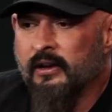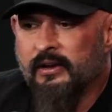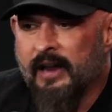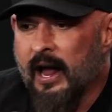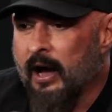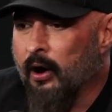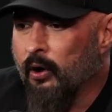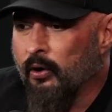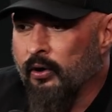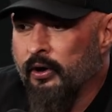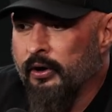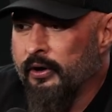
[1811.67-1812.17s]

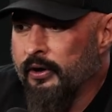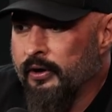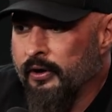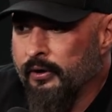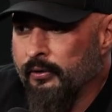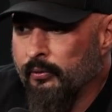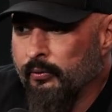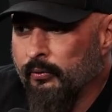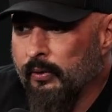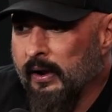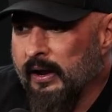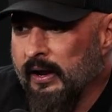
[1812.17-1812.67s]
Now,
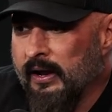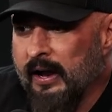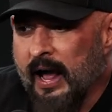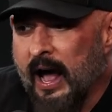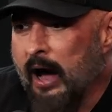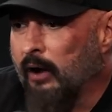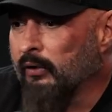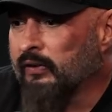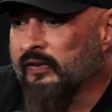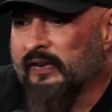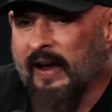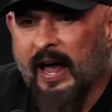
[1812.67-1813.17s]

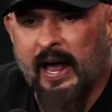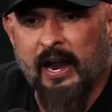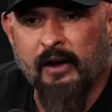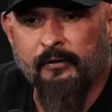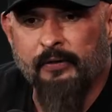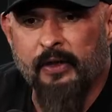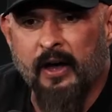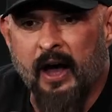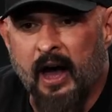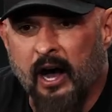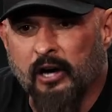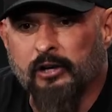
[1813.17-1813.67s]
outside
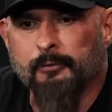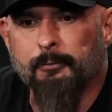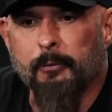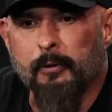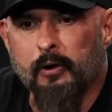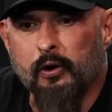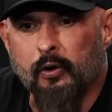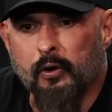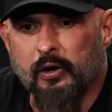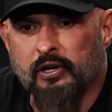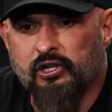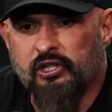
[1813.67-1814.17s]
of the
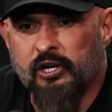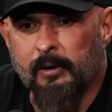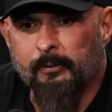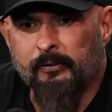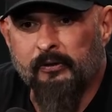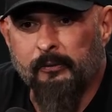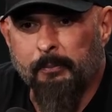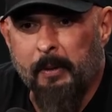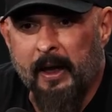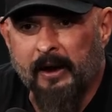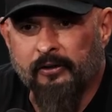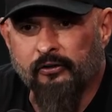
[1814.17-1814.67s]
entrepreneurship
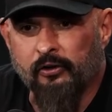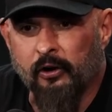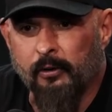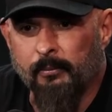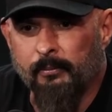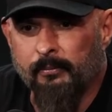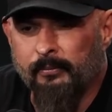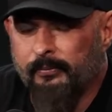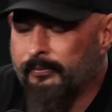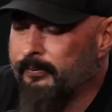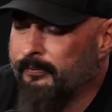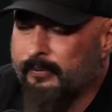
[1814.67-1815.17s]

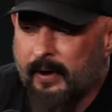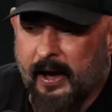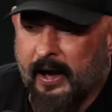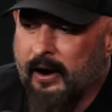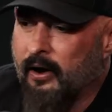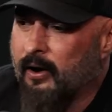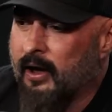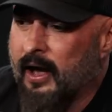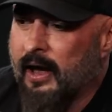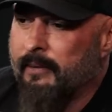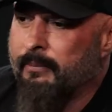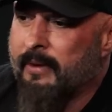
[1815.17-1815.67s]
spectrum,
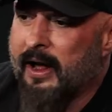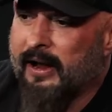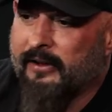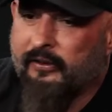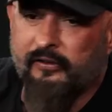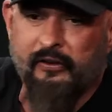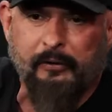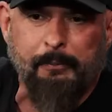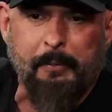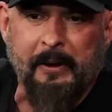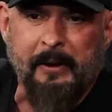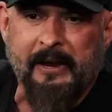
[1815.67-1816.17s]
I am
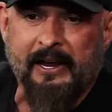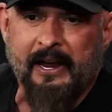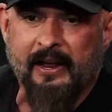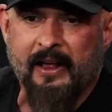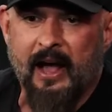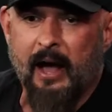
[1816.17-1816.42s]
not speaking.